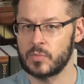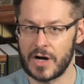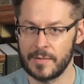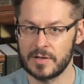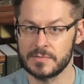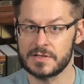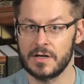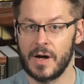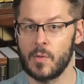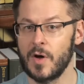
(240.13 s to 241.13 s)
problems,
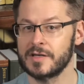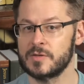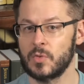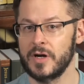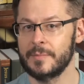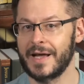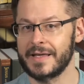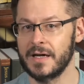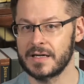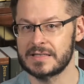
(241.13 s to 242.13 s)
so I wanted to bring my
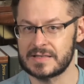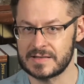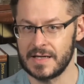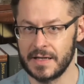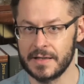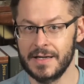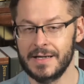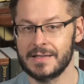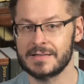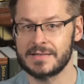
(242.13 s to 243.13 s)
youngest son
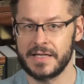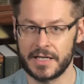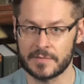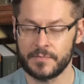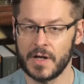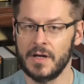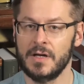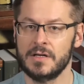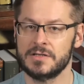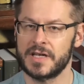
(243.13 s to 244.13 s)
to see her.
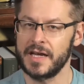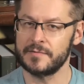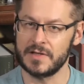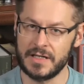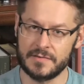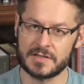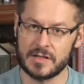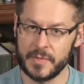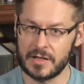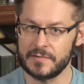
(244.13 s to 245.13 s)
She kind of lives in
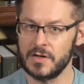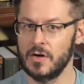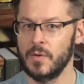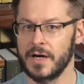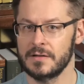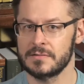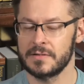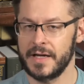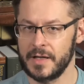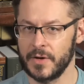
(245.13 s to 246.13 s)
the middle of nowhere.
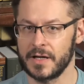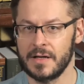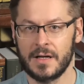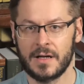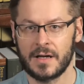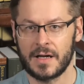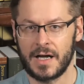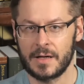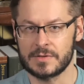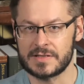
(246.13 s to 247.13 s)
Anyway,
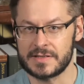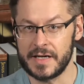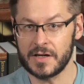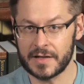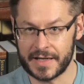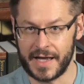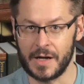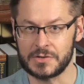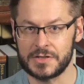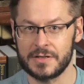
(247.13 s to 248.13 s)
I was sitting on the
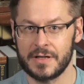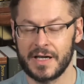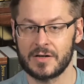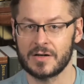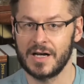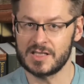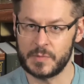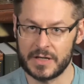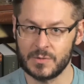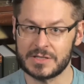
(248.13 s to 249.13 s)
couch, and her
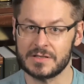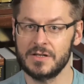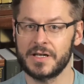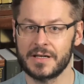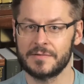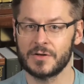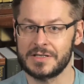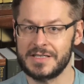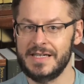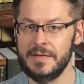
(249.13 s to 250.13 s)
husband was looking for a
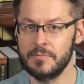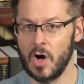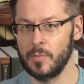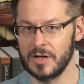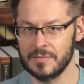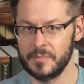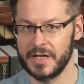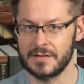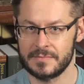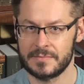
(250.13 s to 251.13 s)
T-Mobile
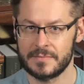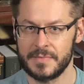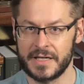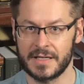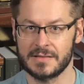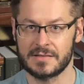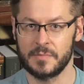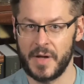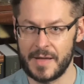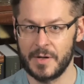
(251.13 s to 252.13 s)
bill, because the
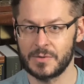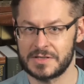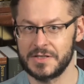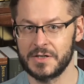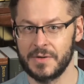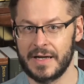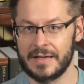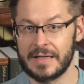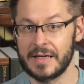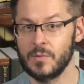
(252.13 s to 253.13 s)
payment was due
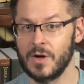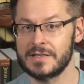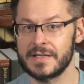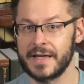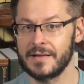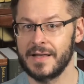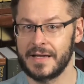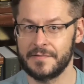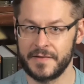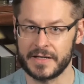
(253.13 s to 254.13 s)
and he didn't want to get a
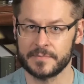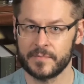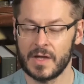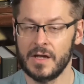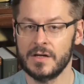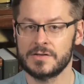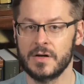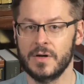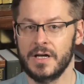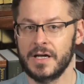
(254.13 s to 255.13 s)
late fee.
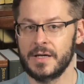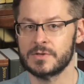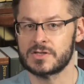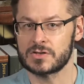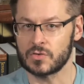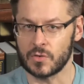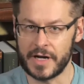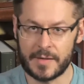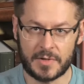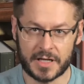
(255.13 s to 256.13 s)
So he was
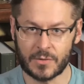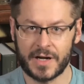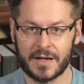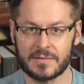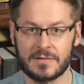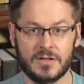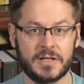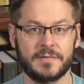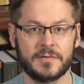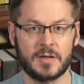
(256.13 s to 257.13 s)
scrambling around
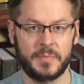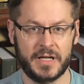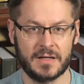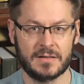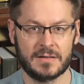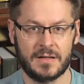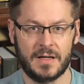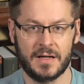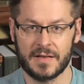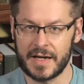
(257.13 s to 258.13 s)
looking for the bill.
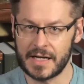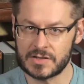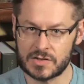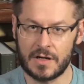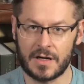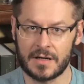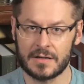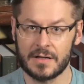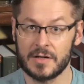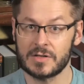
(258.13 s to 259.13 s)
And then I saw,
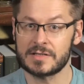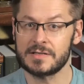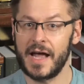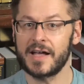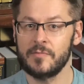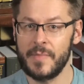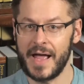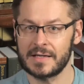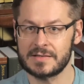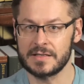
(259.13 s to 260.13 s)
under a stack of
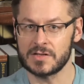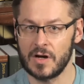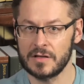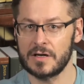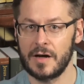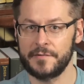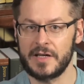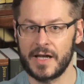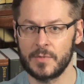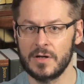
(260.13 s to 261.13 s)
magazines on the coffee
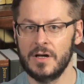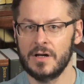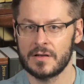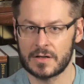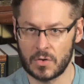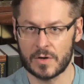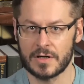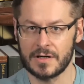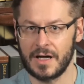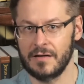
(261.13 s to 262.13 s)
table, the
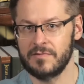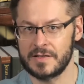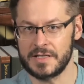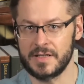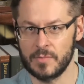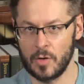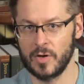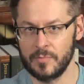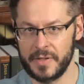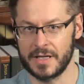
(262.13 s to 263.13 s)
corner of the
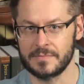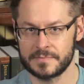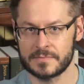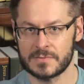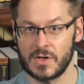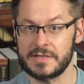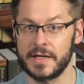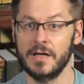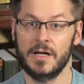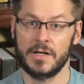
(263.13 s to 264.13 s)
T-Mobile bill. So I
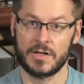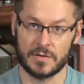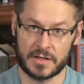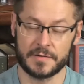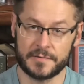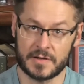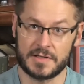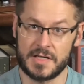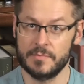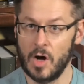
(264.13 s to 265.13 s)
said, "You're looking for the
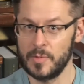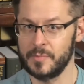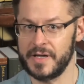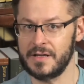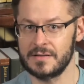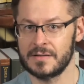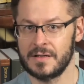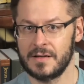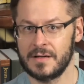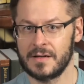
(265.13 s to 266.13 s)
T-Mobile bill?
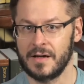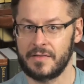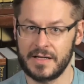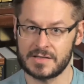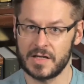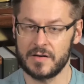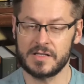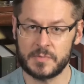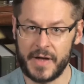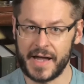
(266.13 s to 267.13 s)
I think it's under
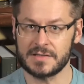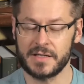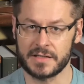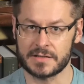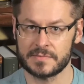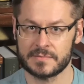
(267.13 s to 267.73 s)
these magazines."